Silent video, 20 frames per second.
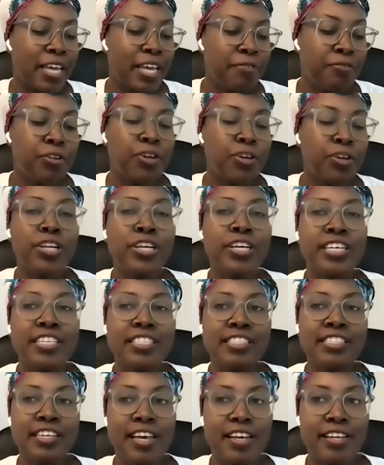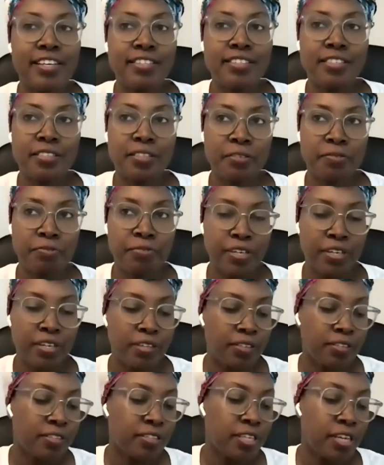if you're looking to get into the
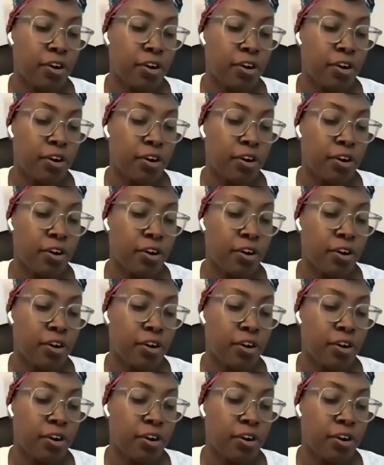field,